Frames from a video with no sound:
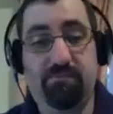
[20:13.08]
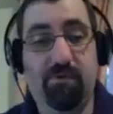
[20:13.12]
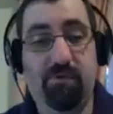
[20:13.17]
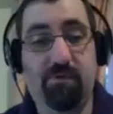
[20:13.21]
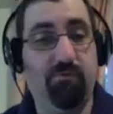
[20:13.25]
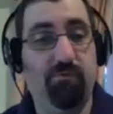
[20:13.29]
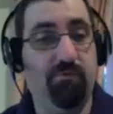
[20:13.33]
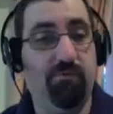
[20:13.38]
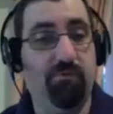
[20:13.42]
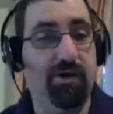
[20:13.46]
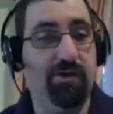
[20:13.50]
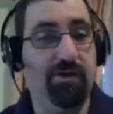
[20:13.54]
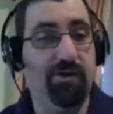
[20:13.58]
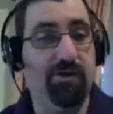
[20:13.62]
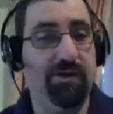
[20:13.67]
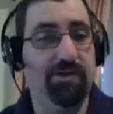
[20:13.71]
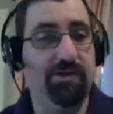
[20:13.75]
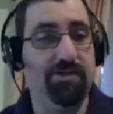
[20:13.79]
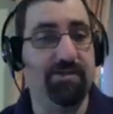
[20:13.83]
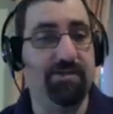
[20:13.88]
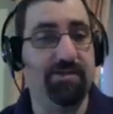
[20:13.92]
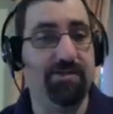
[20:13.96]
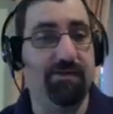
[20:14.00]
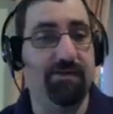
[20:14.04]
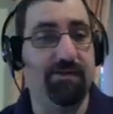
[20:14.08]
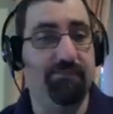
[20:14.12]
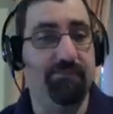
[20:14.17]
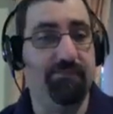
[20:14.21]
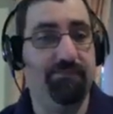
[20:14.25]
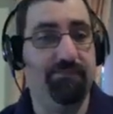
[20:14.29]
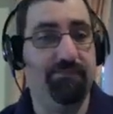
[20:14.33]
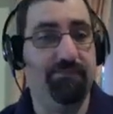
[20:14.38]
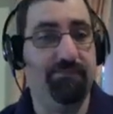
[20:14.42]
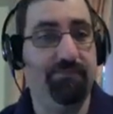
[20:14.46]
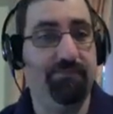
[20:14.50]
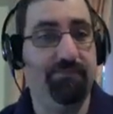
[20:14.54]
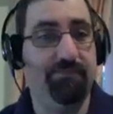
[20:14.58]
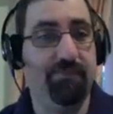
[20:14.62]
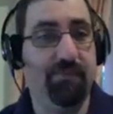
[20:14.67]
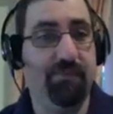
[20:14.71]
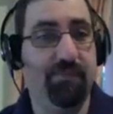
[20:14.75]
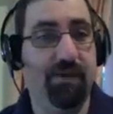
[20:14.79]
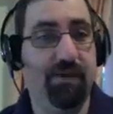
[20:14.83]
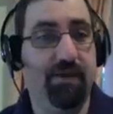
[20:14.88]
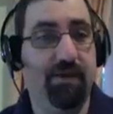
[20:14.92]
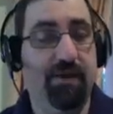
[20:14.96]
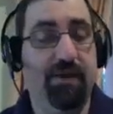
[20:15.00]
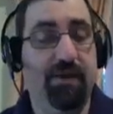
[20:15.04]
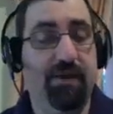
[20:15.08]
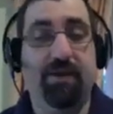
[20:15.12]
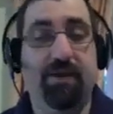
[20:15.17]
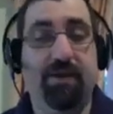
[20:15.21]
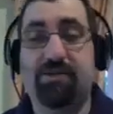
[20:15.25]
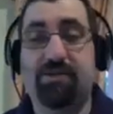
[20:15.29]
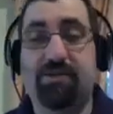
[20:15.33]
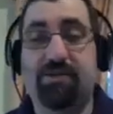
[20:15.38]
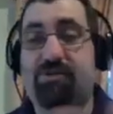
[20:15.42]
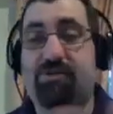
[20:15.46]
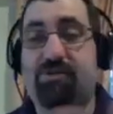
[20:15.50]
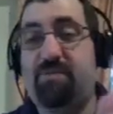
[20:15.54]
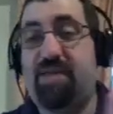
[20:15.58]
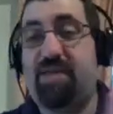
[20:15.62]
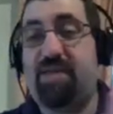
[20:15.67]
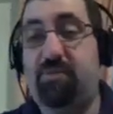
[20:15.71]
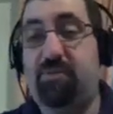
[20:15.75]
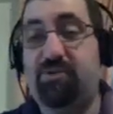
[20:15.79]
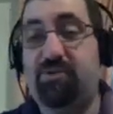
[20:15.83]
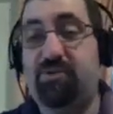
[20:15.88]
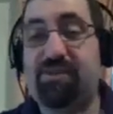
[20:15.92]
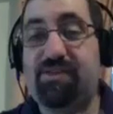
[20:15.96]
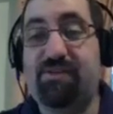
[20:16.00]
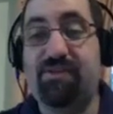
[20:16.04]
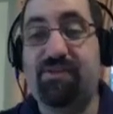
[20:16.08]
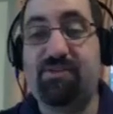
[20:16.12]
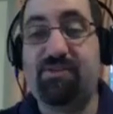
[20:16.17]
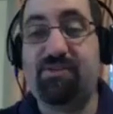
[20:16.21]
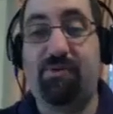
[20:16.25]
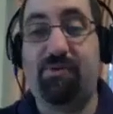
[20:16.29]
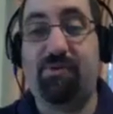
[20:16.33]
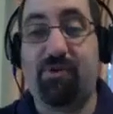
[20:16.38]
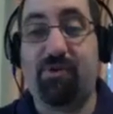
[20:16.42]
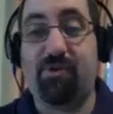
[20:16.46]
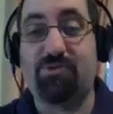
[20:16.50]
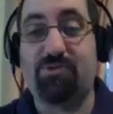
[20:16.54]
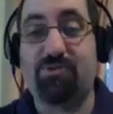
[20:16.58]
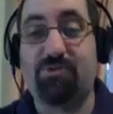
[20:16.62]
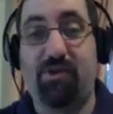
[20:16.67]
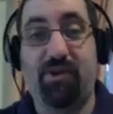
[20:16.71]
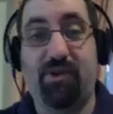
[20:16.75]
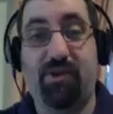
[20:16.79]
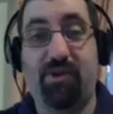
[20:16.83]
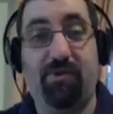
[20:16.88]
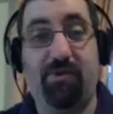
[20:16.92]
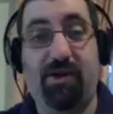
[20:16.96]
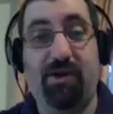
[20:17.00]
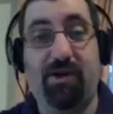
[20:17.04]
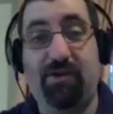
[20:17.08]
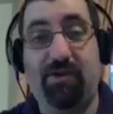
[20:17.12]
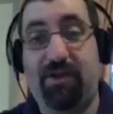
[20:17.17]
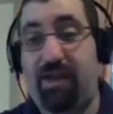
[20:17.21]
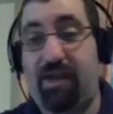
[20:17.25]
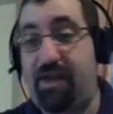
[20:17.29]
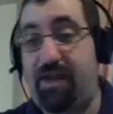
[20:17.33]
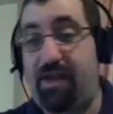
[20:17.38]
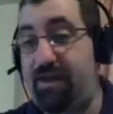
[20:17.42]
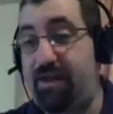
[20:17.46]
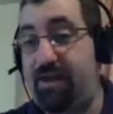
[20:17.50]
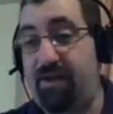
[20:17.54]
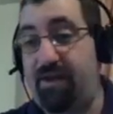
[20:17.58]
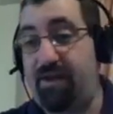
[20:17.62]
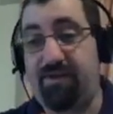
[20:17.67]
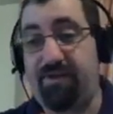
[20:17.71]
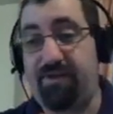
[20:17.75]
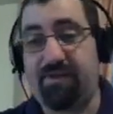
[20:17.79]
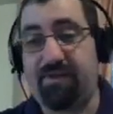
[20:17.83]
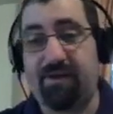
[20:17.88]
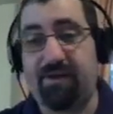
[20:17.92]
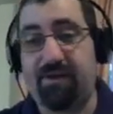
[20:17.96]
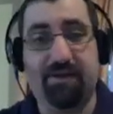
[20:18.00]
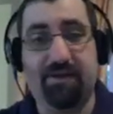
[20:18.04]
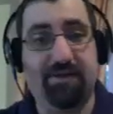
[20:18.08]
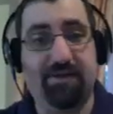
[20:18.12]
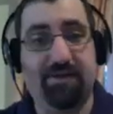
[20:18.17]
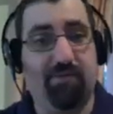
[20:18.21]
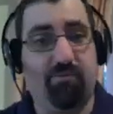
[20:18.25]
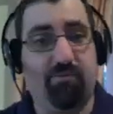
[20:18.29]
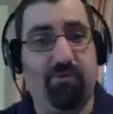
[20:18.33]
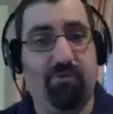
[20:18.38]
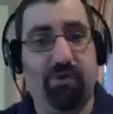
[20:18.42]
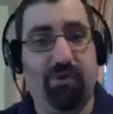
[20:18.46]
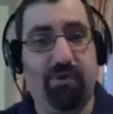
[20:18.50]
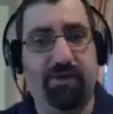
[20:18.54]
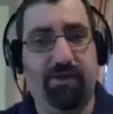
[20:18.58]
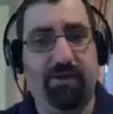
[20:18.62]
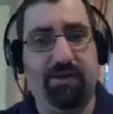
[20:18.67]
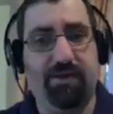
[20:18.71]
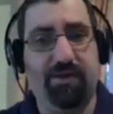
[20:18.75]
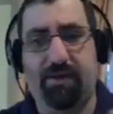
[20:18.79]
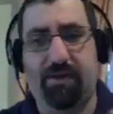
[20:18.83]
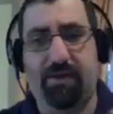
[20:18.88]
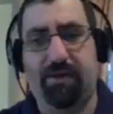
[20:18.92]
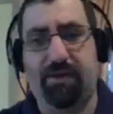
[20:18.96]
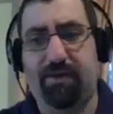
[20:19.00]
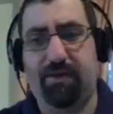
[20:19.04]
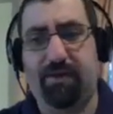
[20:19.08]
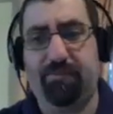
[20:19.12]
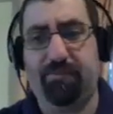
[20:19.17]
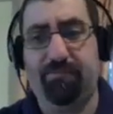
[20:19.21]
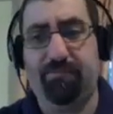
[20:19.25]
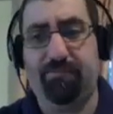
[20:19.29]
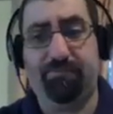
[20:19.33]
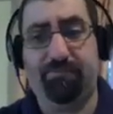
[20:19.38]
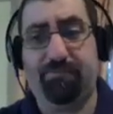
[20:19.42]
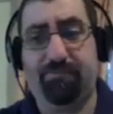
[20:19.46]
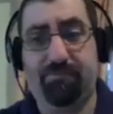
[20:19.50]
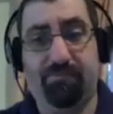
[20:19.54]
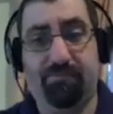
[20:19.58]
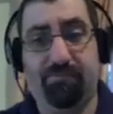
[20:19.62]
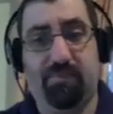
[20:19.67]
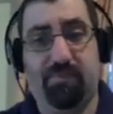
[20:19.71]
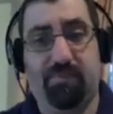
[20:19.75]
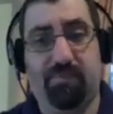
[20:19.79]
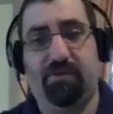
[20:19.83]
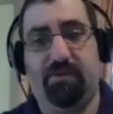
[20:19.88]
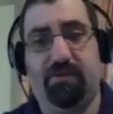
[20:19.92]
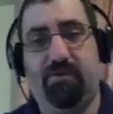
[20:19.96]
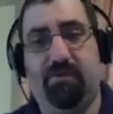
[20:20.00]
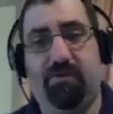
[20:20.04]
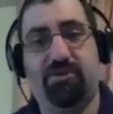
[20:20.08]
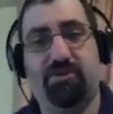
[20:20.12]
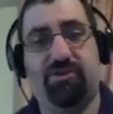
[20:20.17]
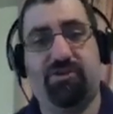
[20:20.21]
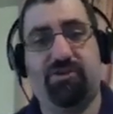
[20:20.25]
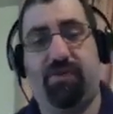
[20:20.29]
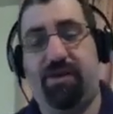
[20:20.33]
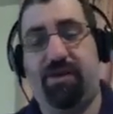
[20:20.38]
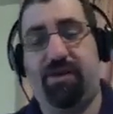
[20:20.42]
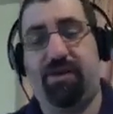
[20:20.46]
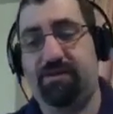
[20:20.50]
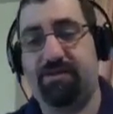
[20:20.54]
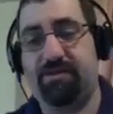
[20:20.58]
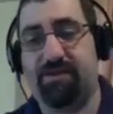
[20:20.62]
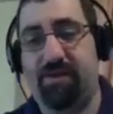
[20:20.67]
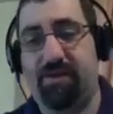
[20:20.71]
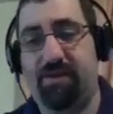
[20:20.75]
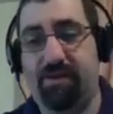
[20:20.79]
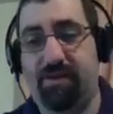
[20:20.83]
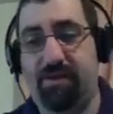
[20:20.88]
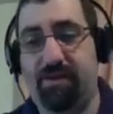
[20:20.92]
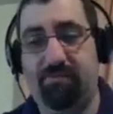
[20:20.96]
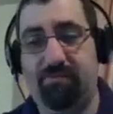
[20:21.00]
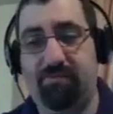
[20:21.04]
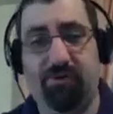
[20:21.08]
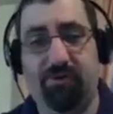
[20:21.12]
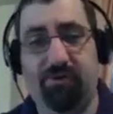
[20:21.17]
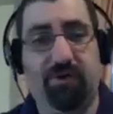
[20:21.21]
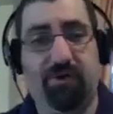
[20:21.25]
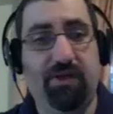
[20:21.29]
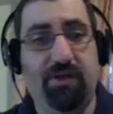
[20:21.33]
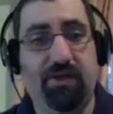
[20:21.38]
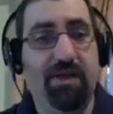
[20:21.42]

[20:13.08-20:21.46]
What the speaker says: Really easy. Striped tables, this one works really well, and I think that it really looks great inside Moodle.